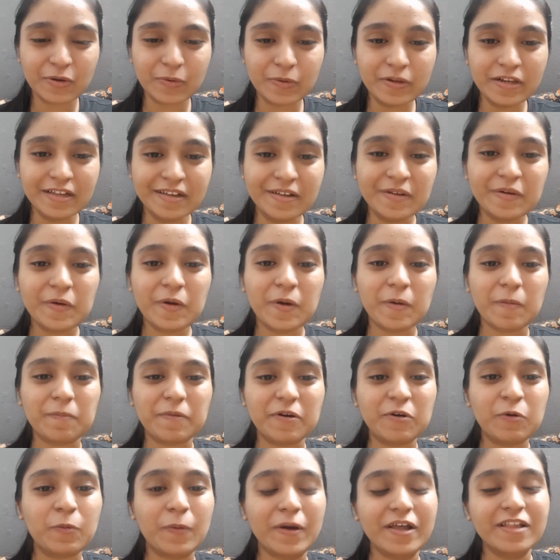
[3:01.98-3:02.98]
role,
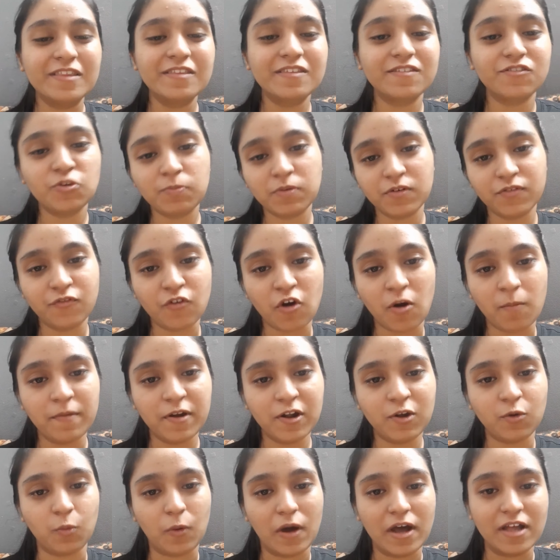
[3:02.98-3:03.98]
but once you perform
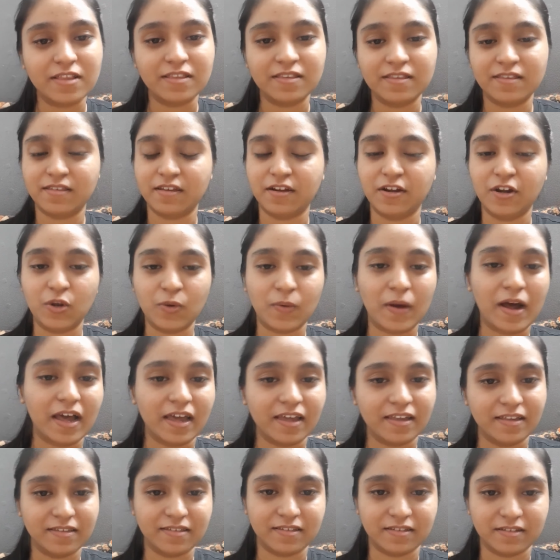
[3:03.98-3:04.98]
it once and
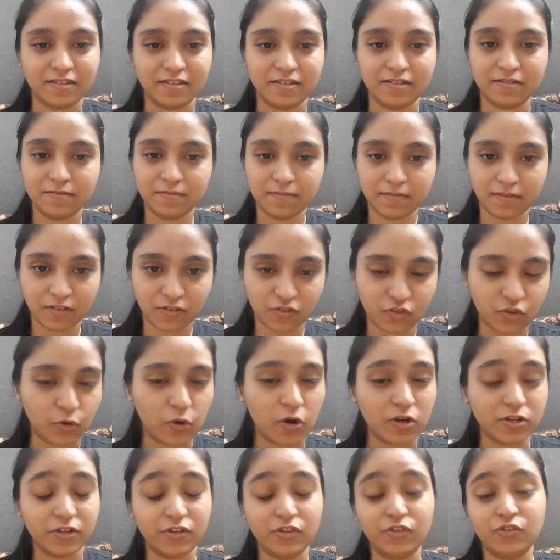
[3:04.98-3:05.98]
twice and
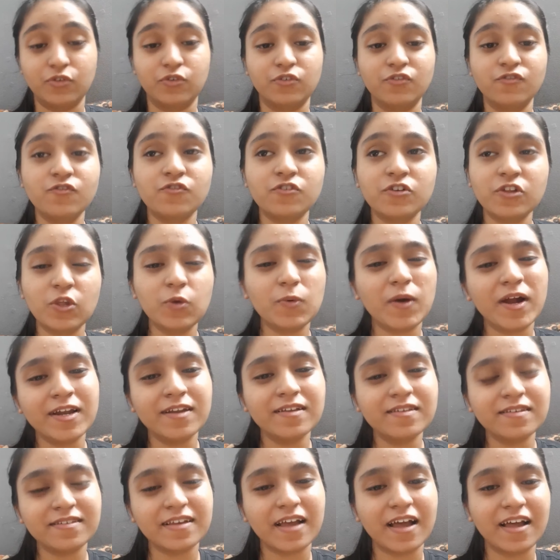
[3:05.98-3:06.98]
so on and so forth, you
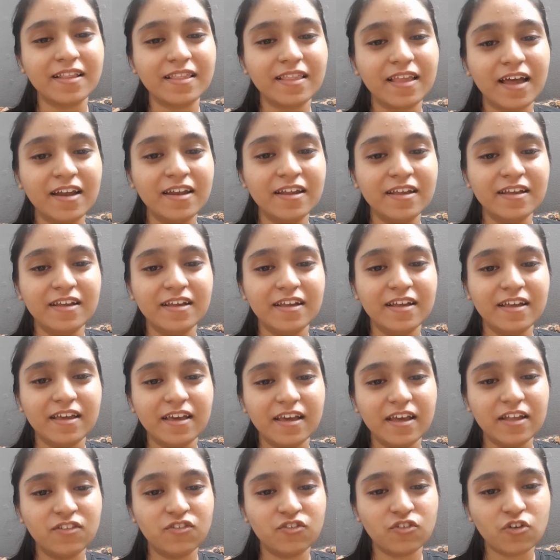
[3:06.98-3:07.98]
understand that
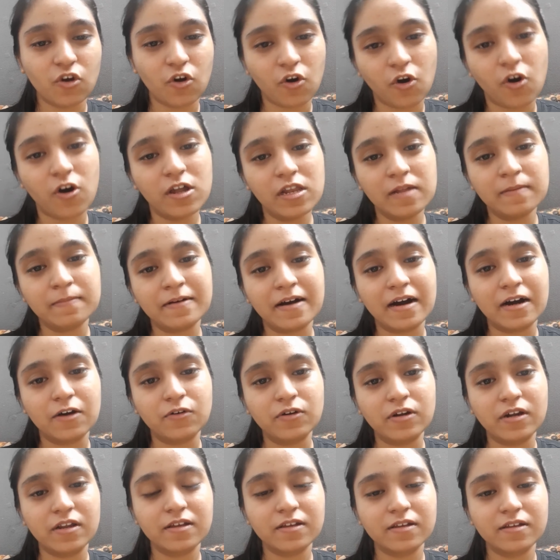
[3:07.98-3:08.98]
it's all
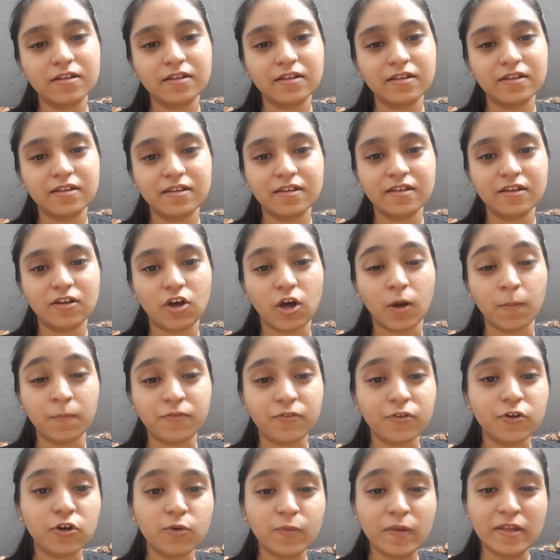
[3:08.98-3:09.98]
about
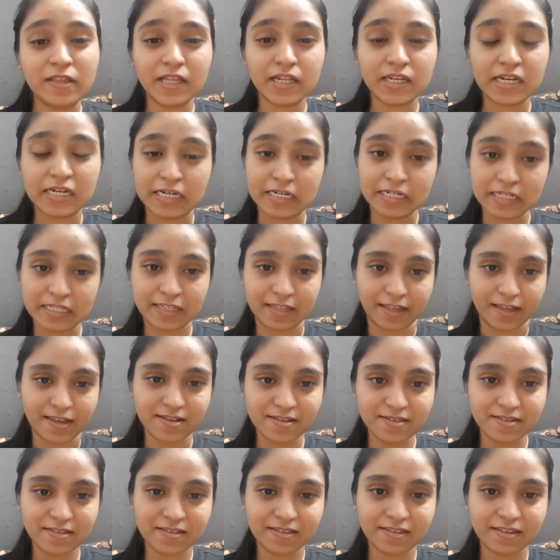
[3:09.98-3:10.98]
observing the little
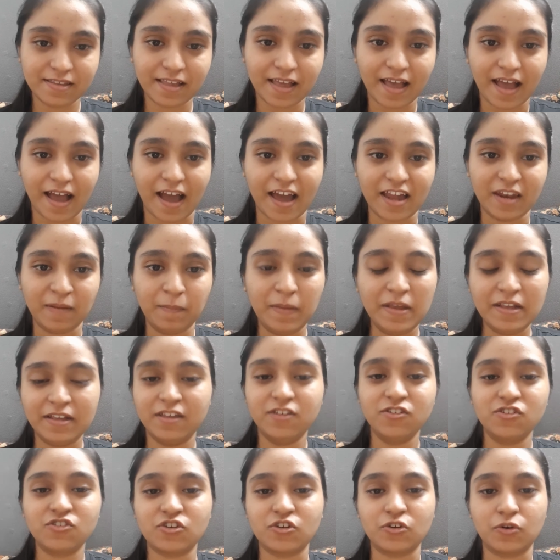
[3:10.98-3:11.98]
things and
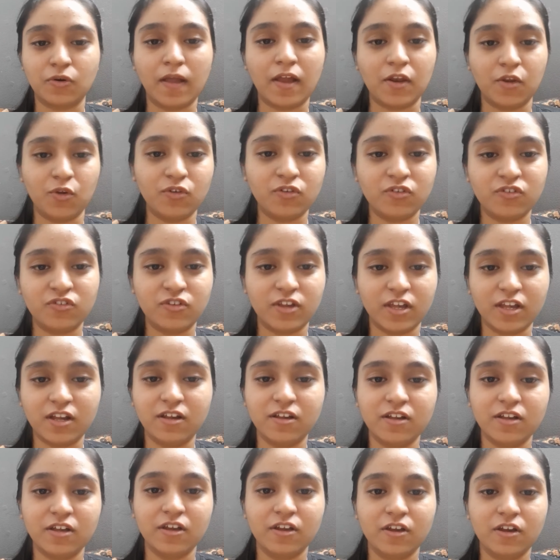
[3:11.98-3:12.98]
making sure that you stick
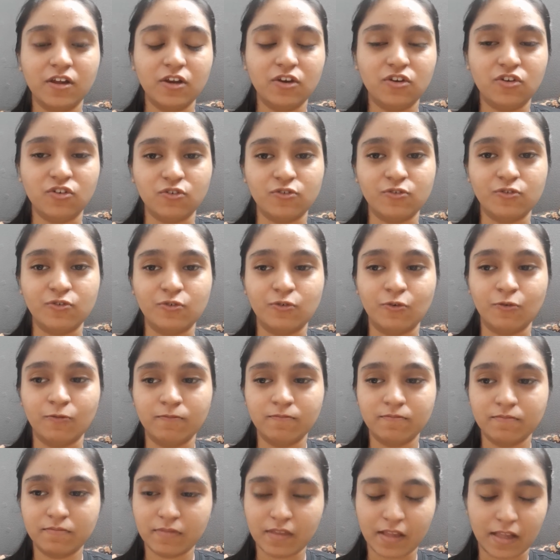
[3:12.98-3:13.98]
to
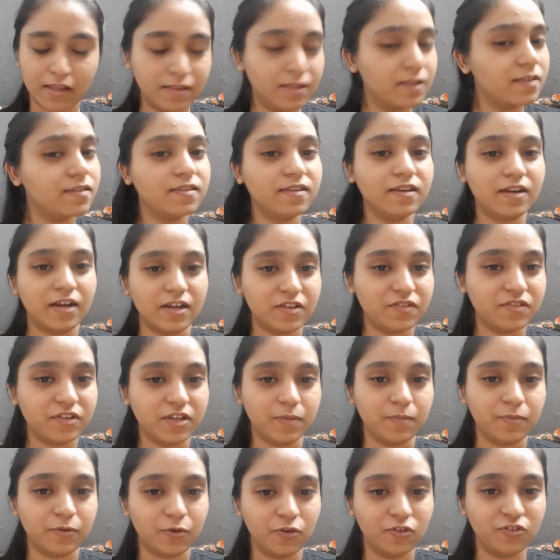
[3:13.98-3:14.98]
the CRC
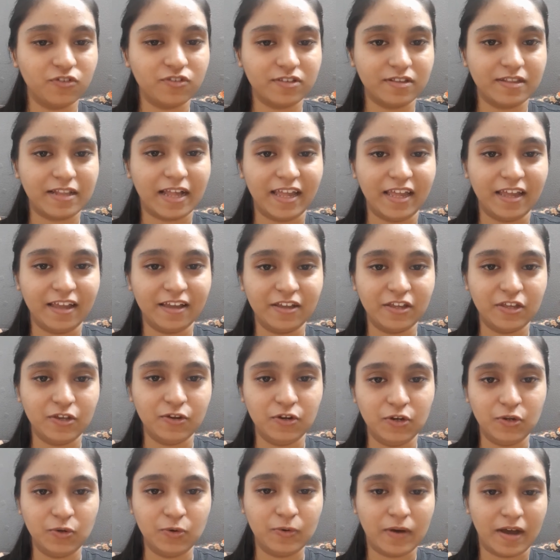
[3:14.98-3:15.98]
approach like you
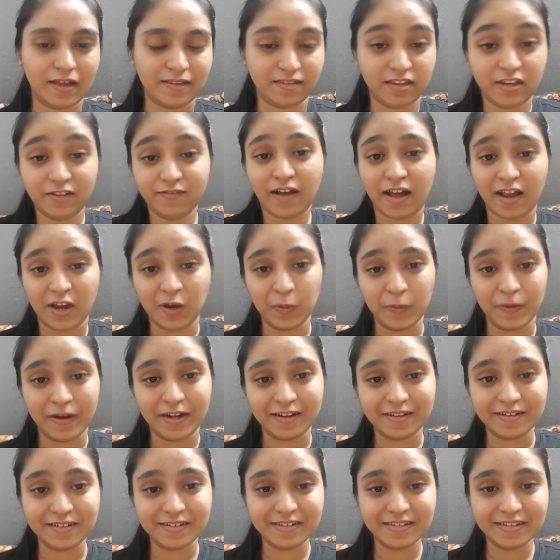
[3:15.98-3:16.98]
do as an
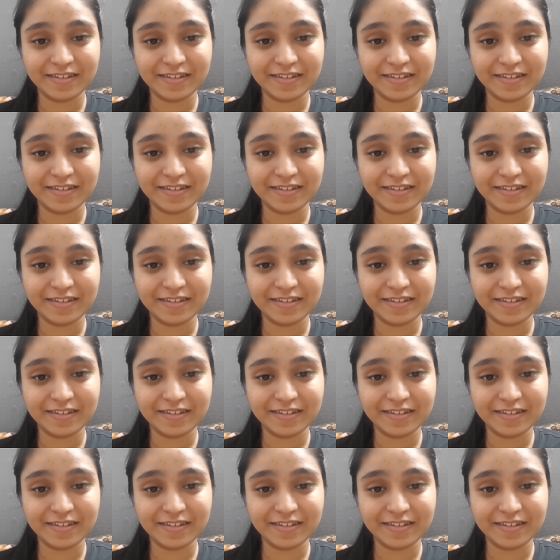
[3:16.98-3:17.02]
evaluator.